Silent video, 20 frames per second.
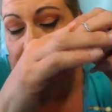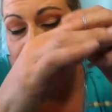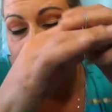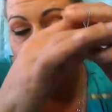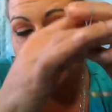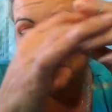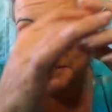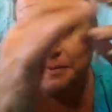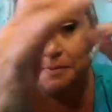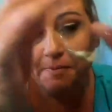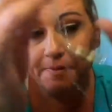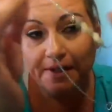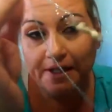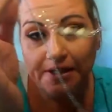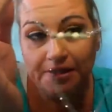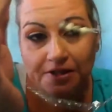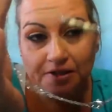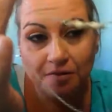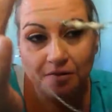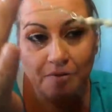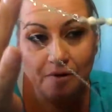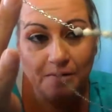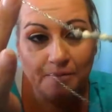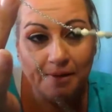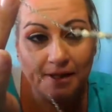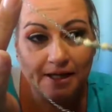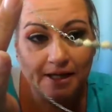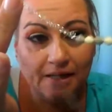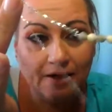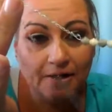sure about my paper beads,
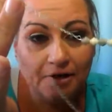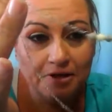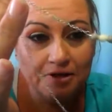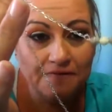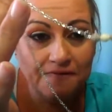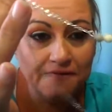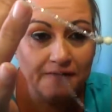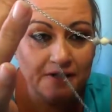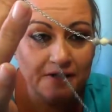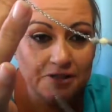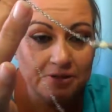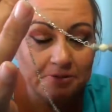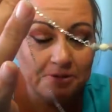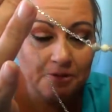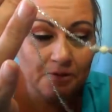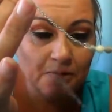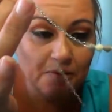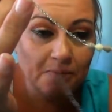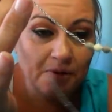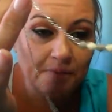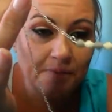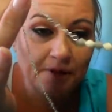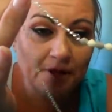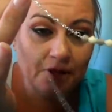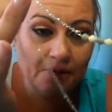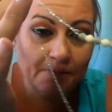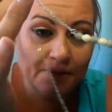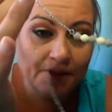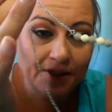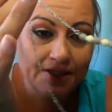don't want to make a large investment on one of
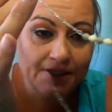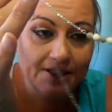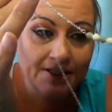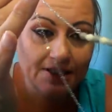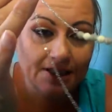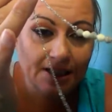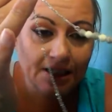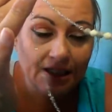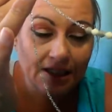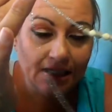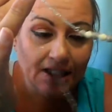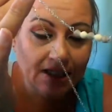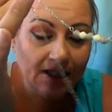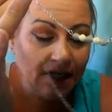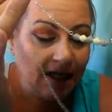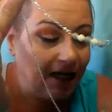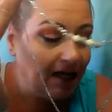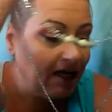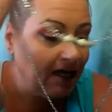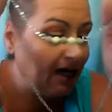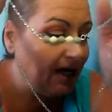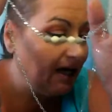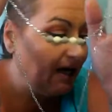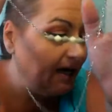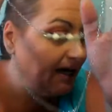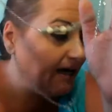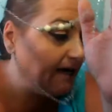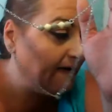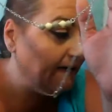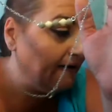my bigger pieces.
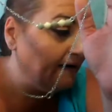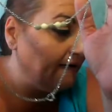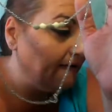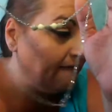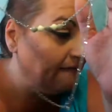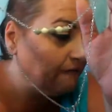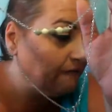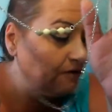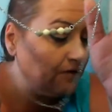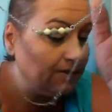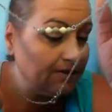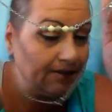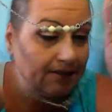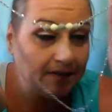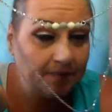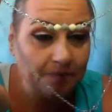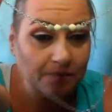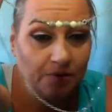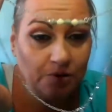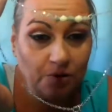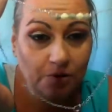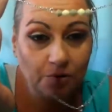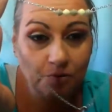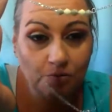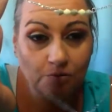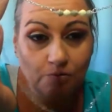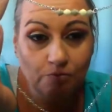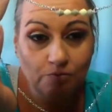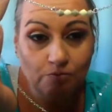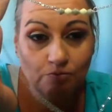I have some
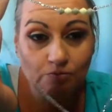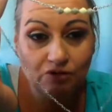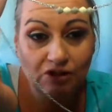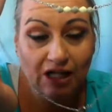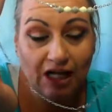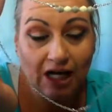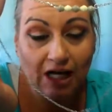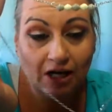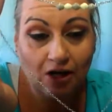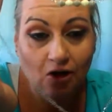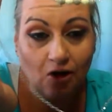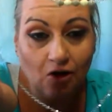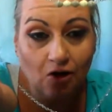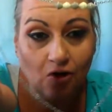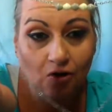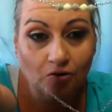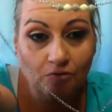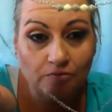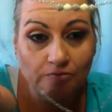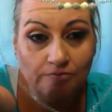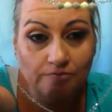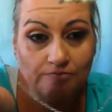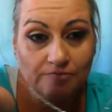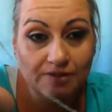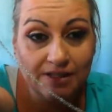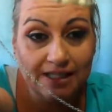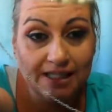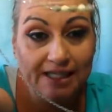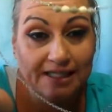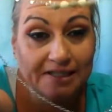that I call
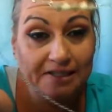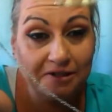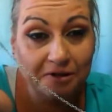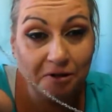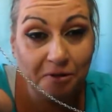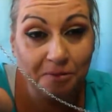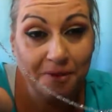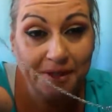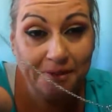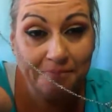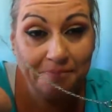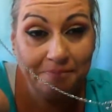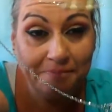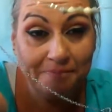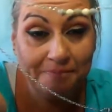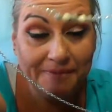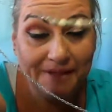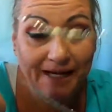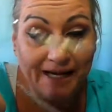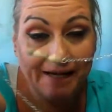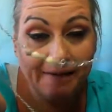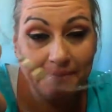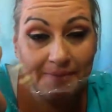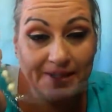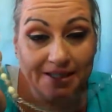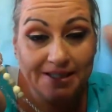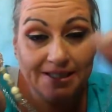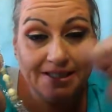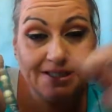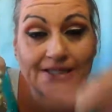get to know me kind
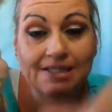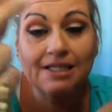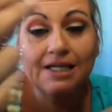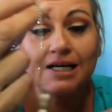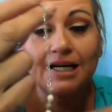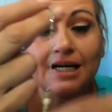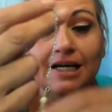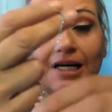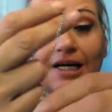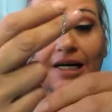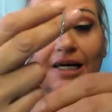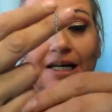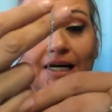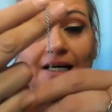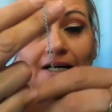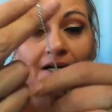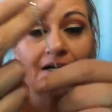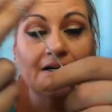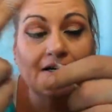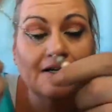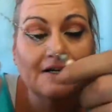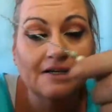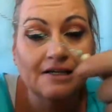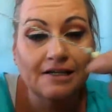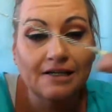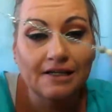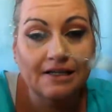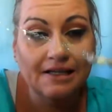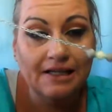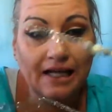of pieces
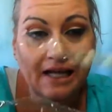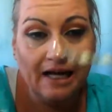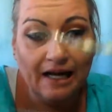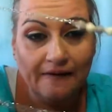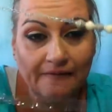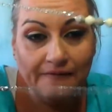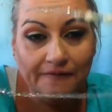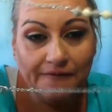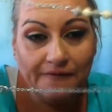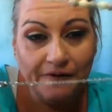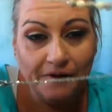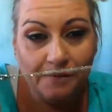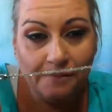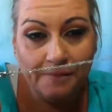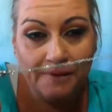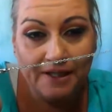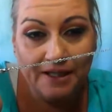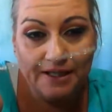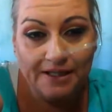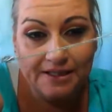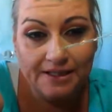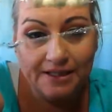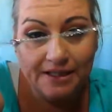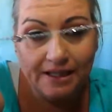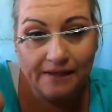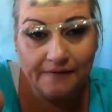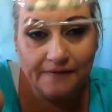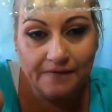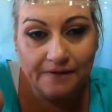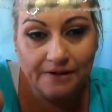that have a few beads,
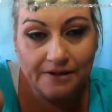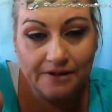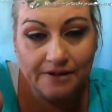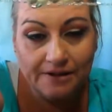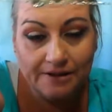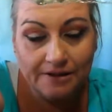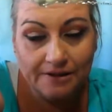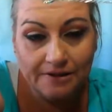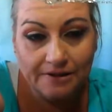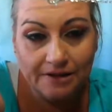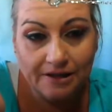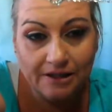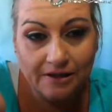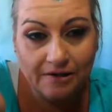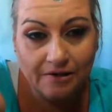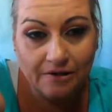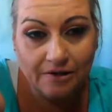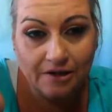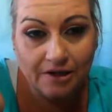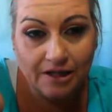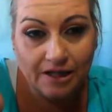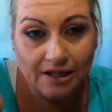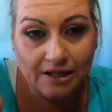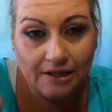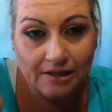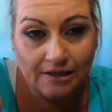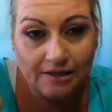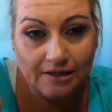give you a certain little look,